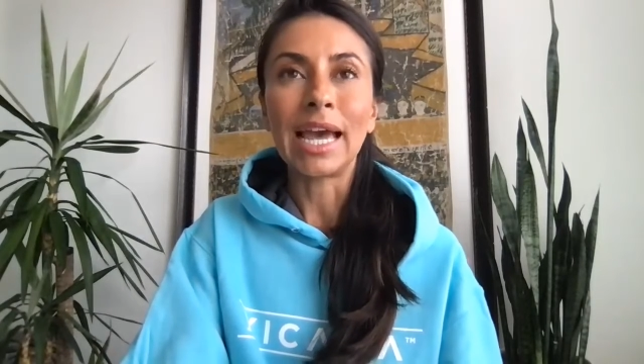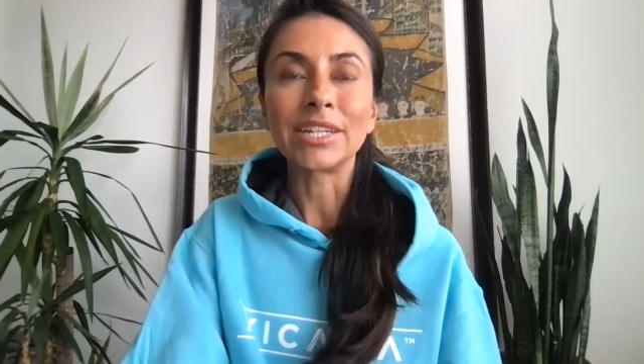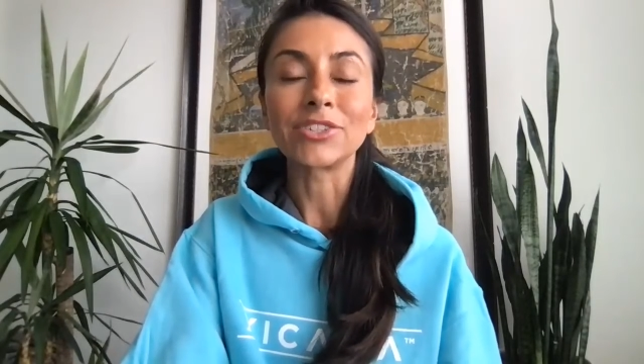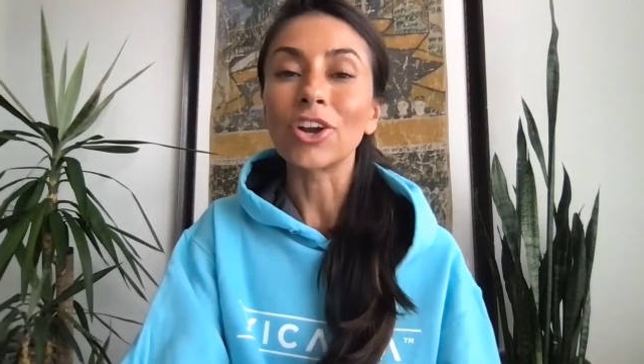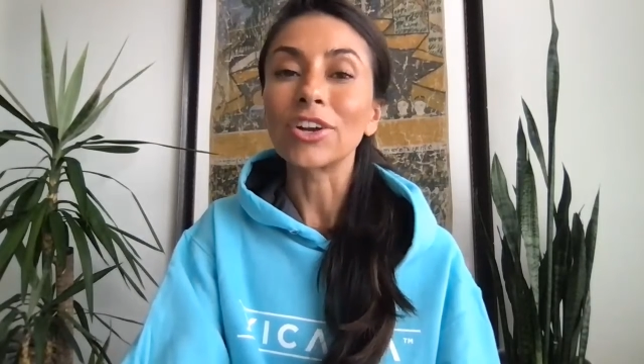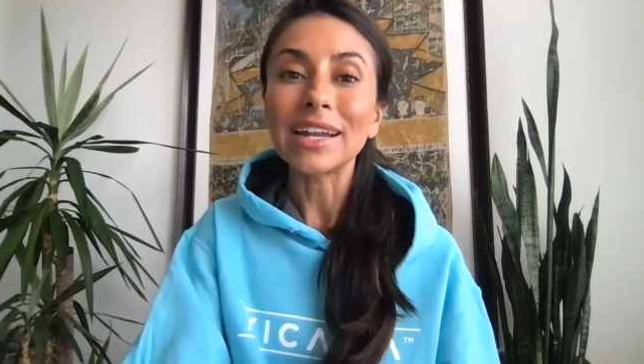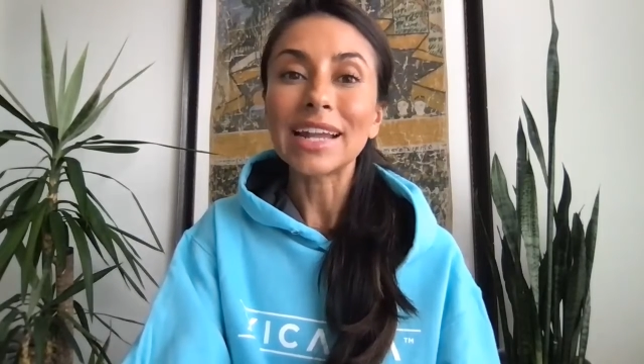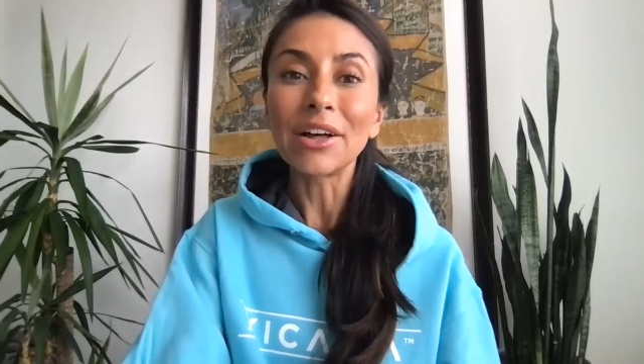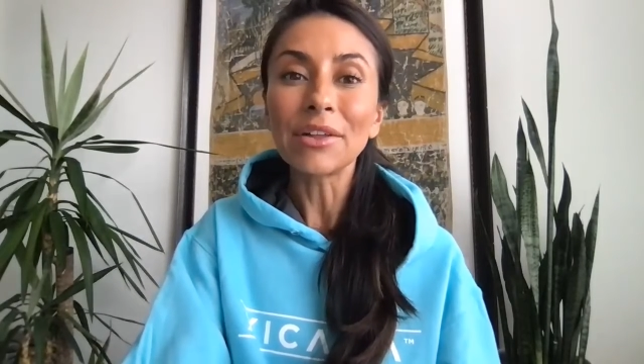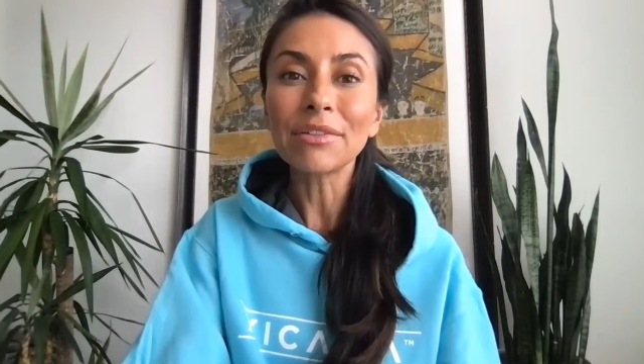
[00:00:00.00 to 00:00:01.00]
and our gut
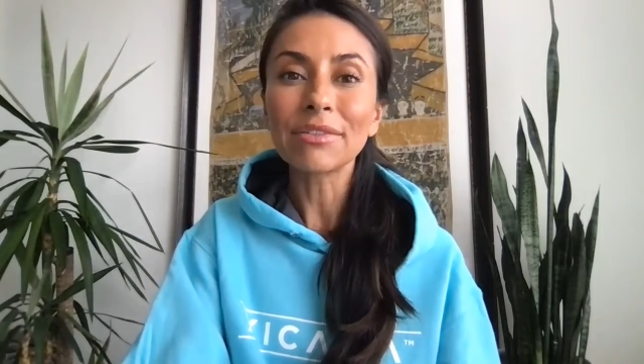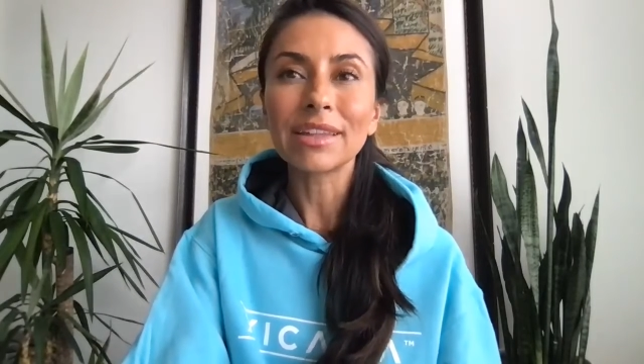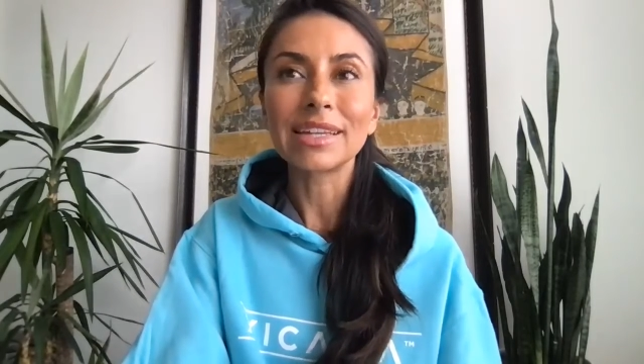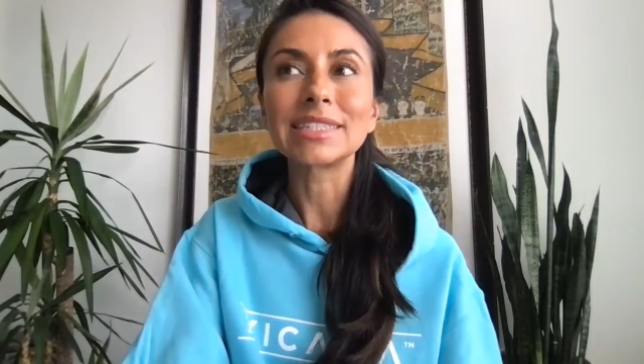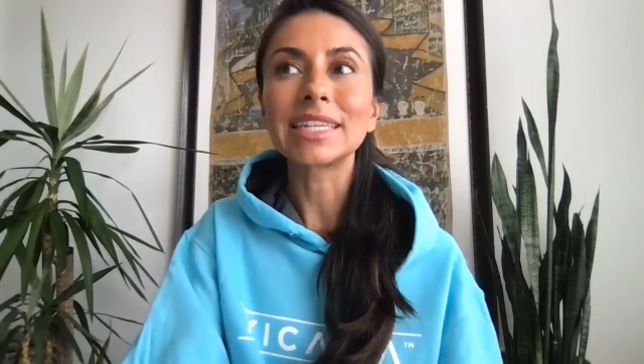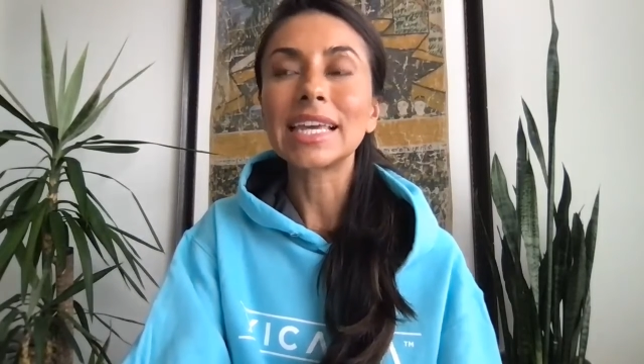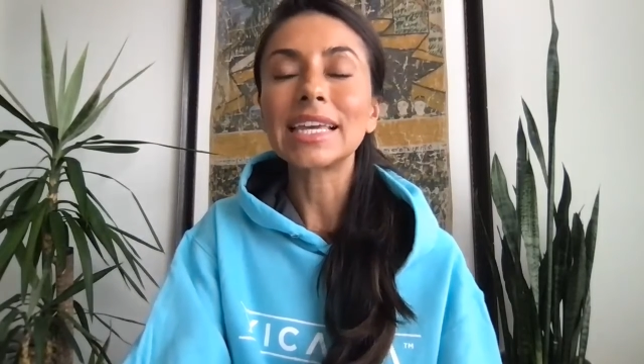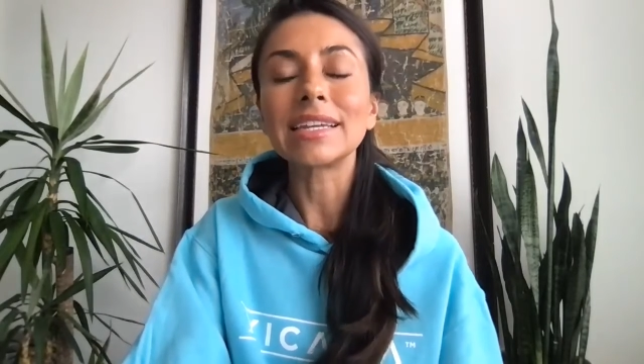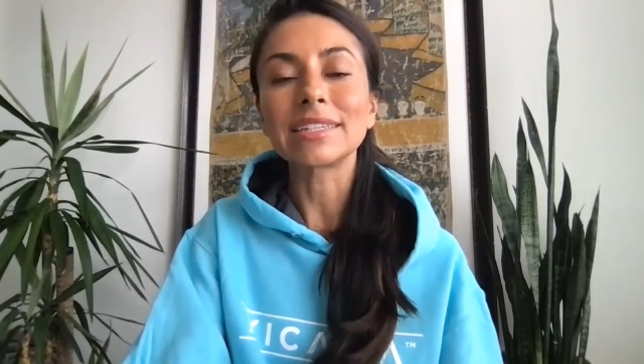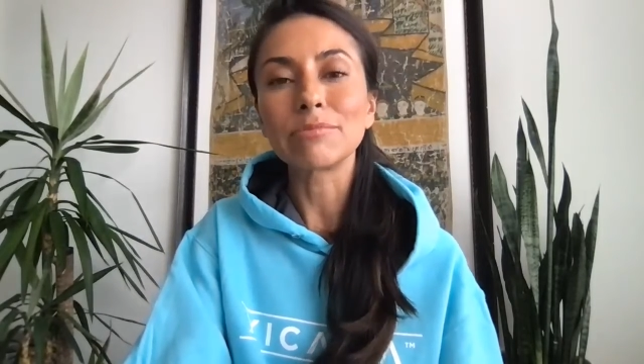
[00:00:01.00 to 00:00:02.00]
health is
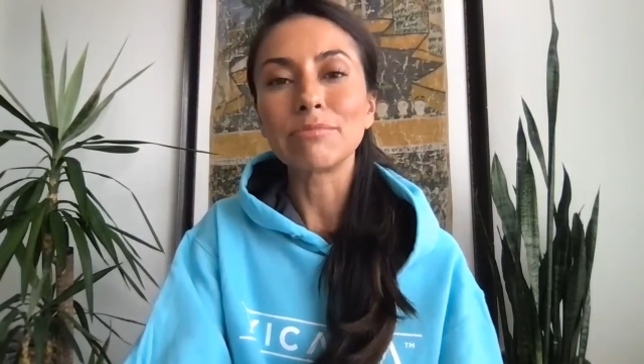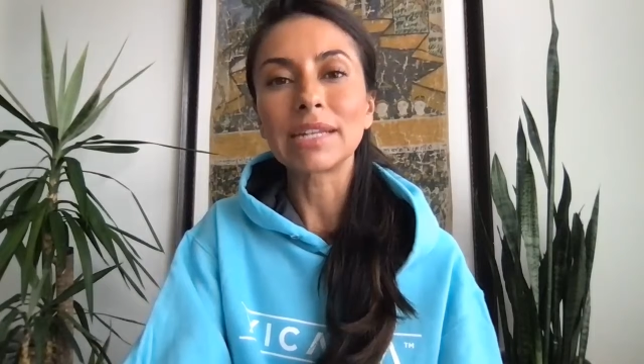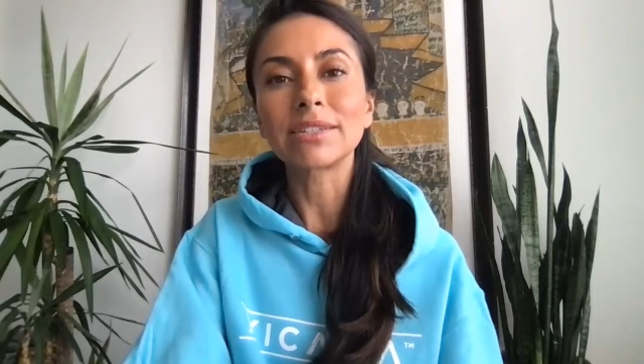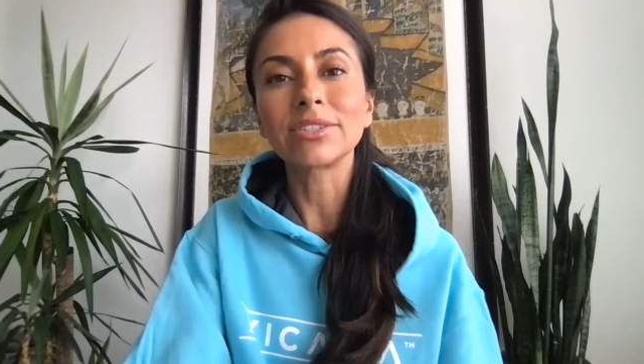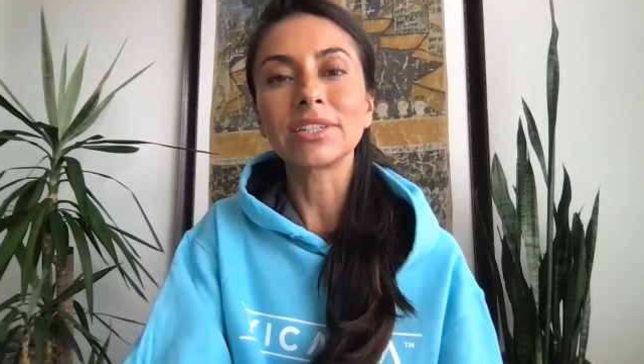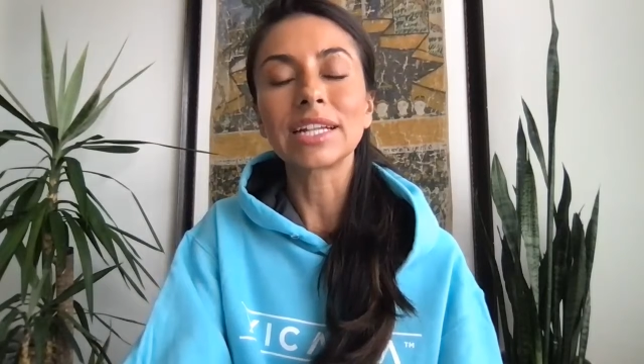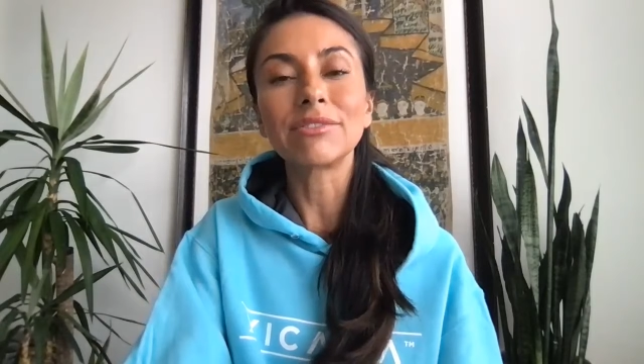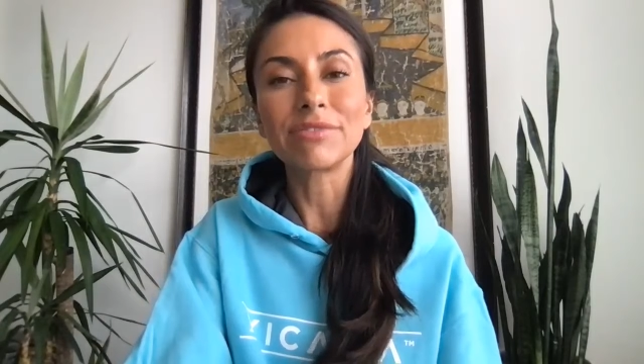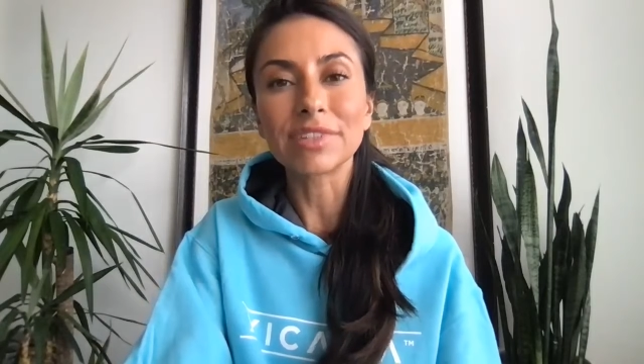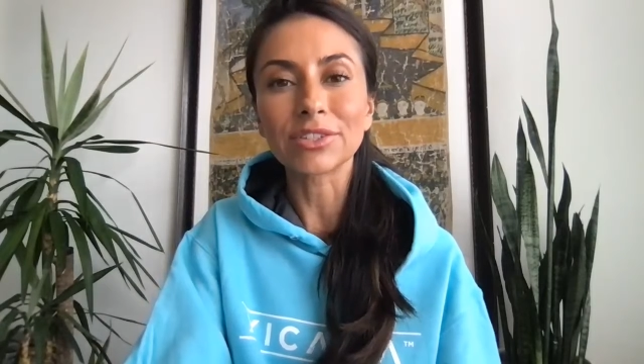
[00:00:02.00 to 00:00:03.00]
key to mental
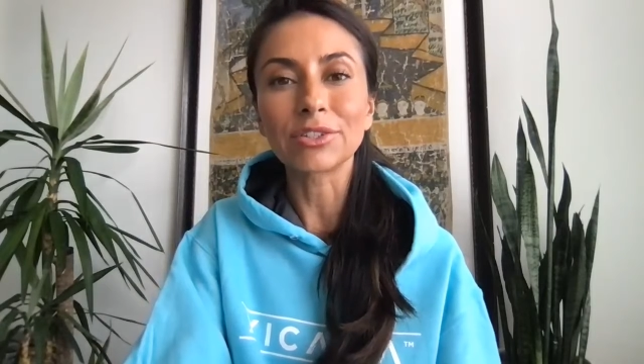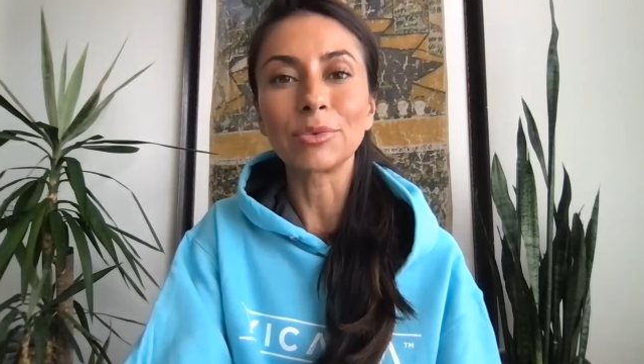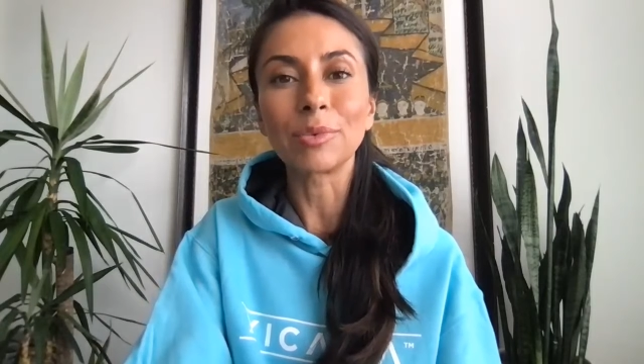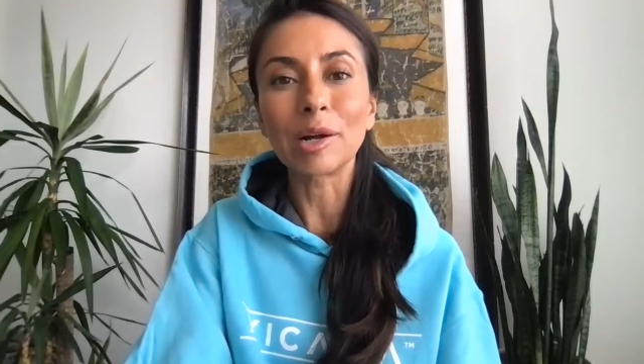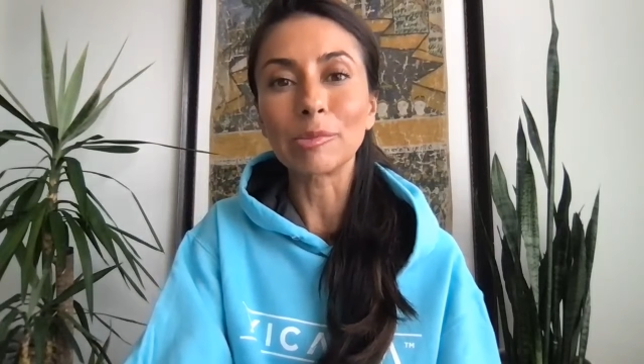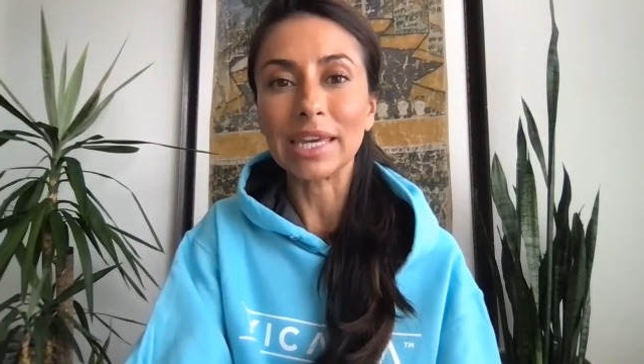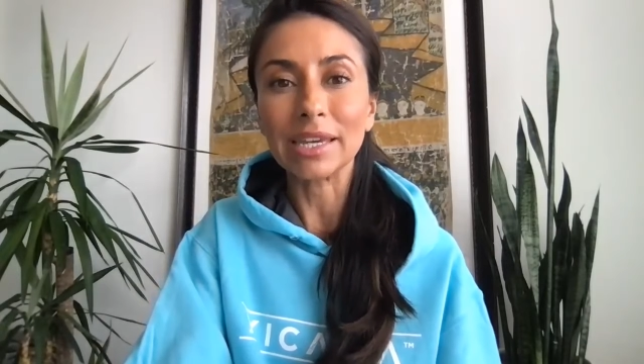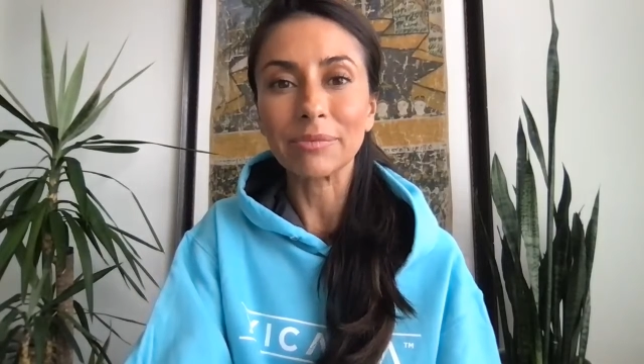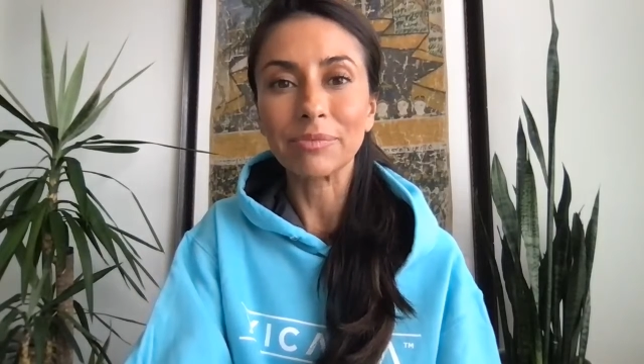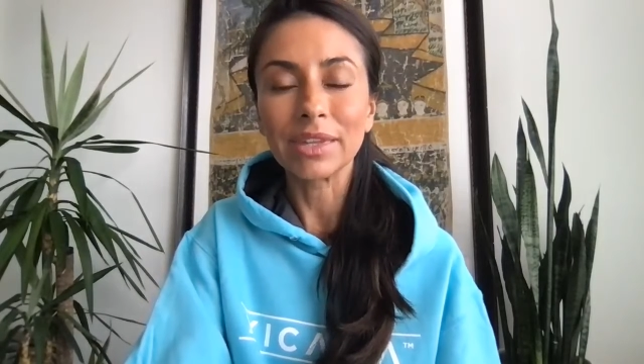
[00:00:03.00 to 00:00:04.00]
and physical
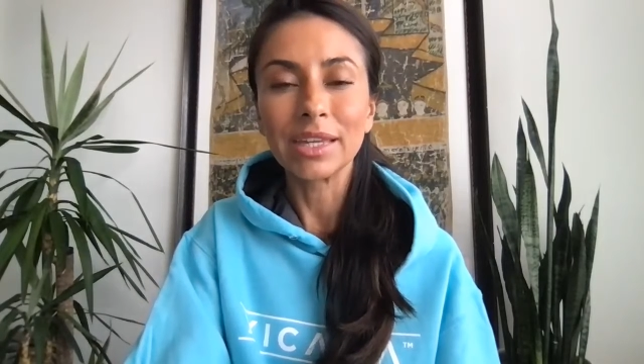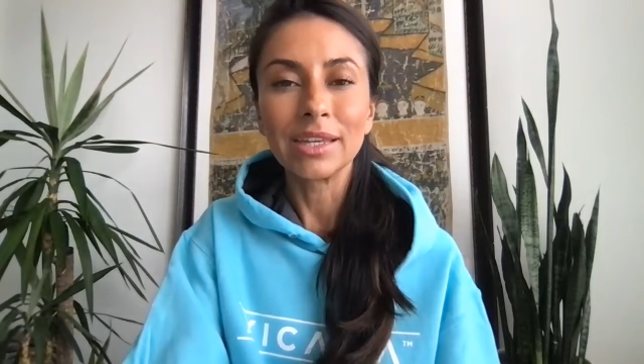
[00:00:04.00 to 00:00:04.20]
well-being.